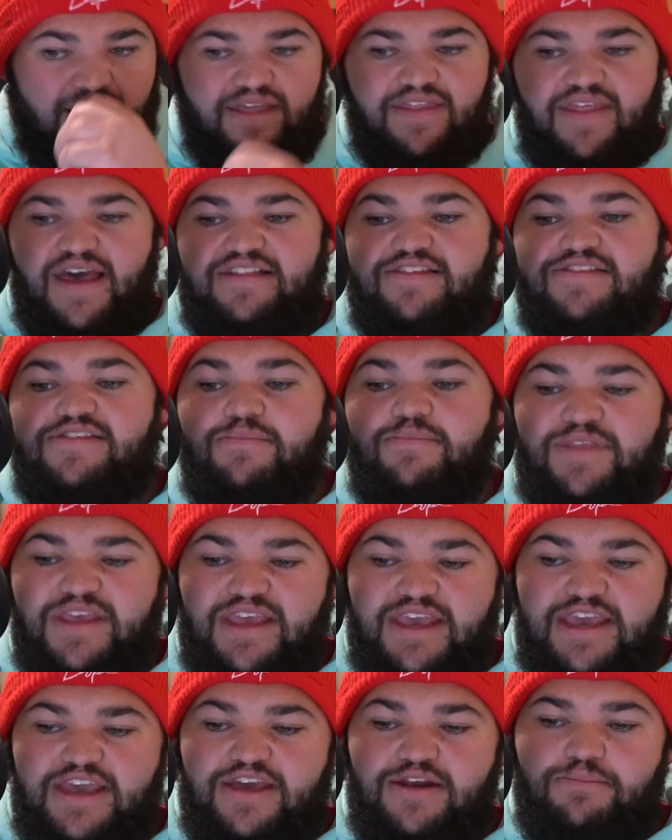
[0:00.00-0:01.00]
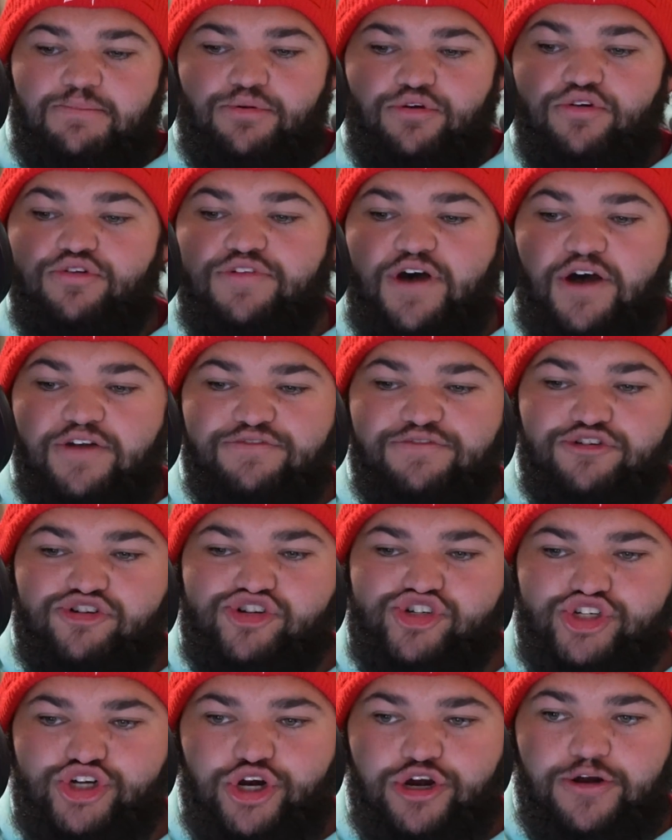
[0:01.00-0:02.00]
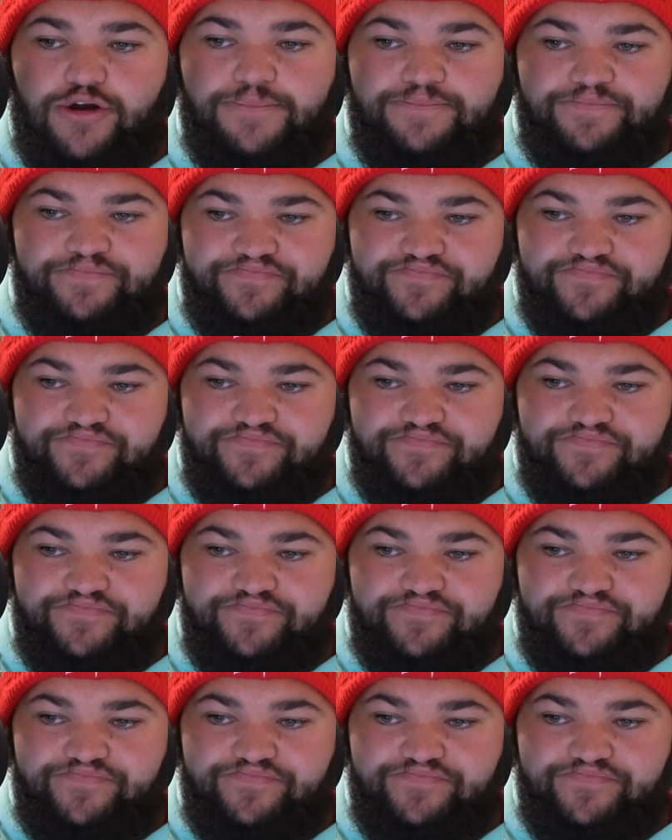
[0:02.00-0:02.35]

That's something he can improve on for sure.